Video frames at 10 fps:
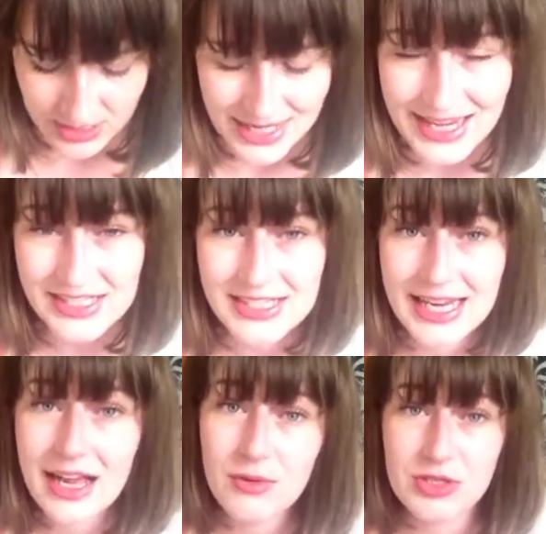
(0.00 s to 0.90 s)
Next
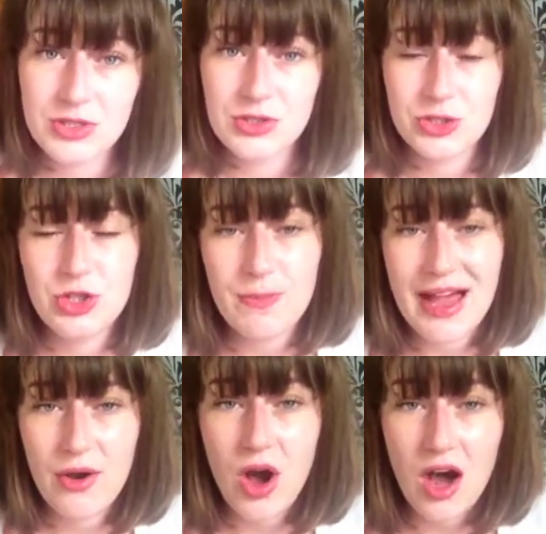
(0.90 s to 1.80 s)
thing I want to talk to you
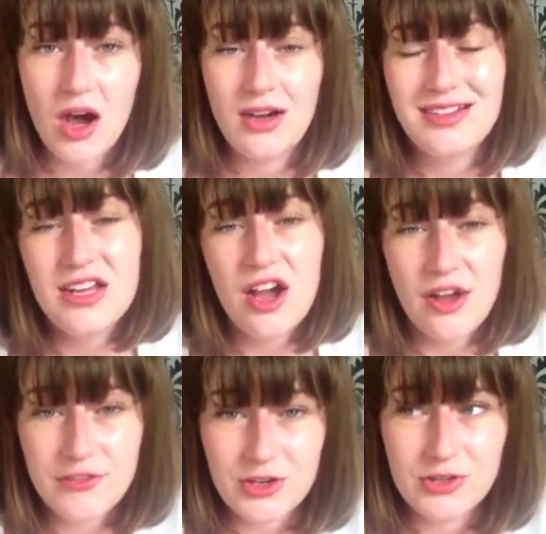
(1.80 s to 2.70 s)
about are,
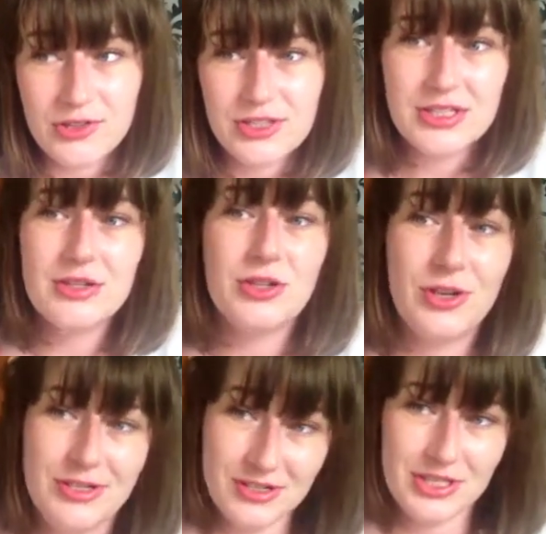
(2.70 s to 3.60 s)
of course,
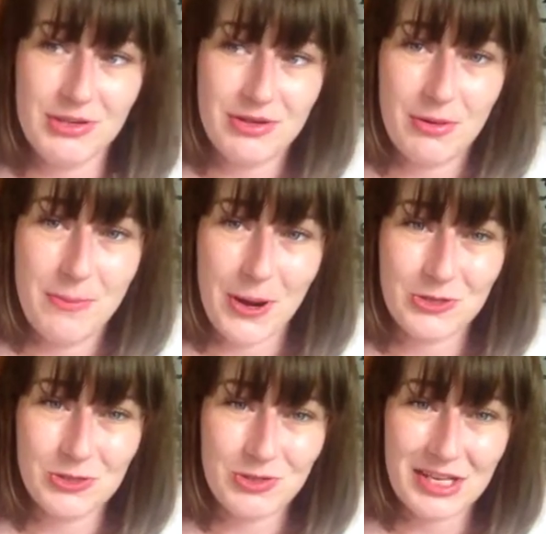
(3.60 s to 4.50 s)
couldn't do a
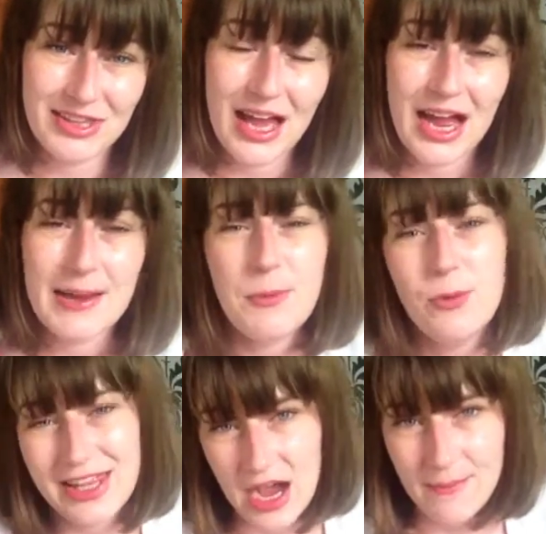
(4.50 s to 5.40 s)
products worth the hype
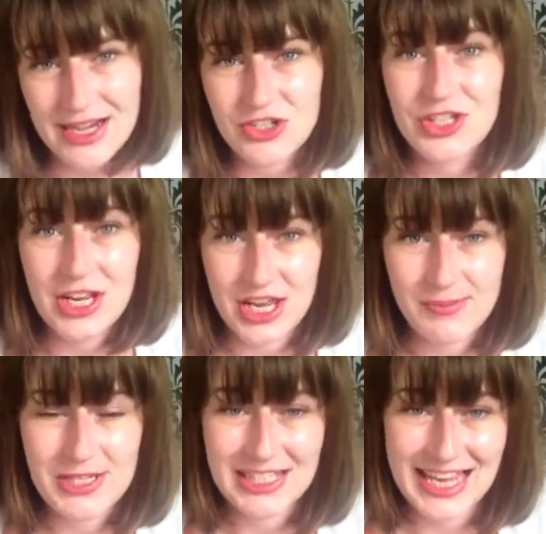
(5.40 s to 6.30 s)
without mentioning
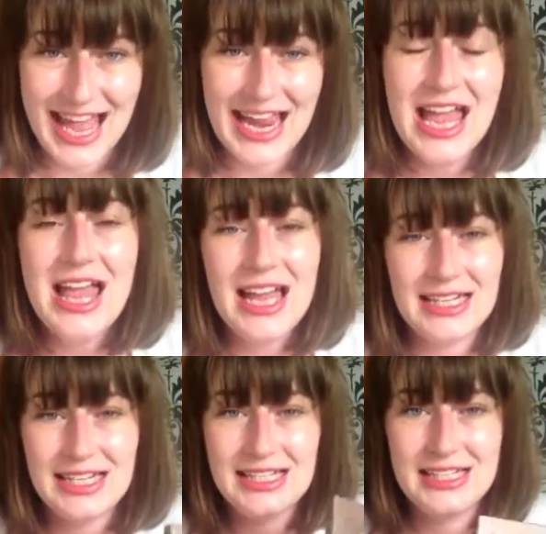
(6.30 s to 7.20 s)
Urban Decay,
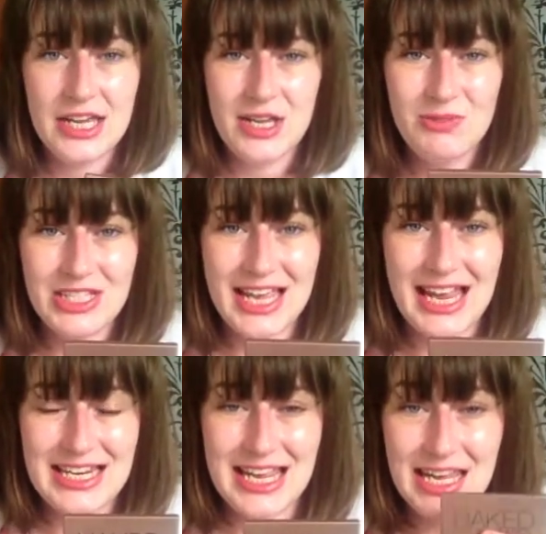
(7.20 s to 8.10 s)
and it is the Urban
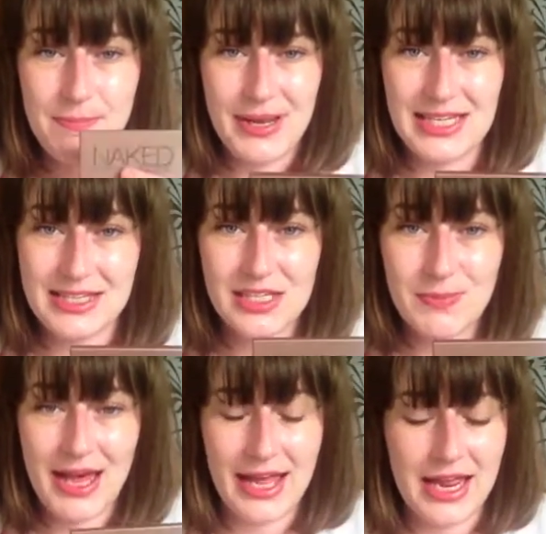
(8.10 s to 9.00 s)
Decay Naked Basics
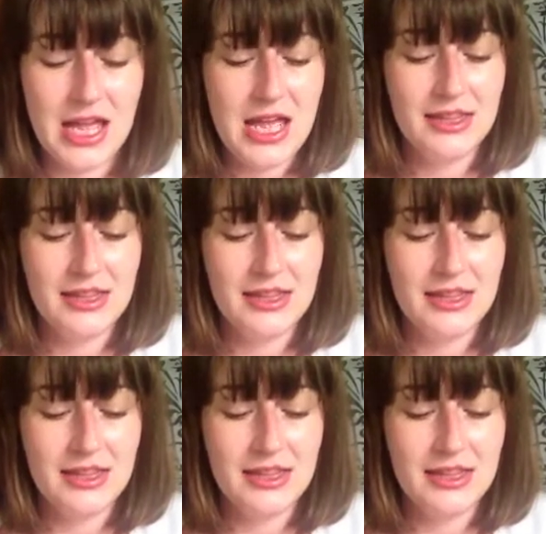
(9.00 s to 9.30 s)
palette.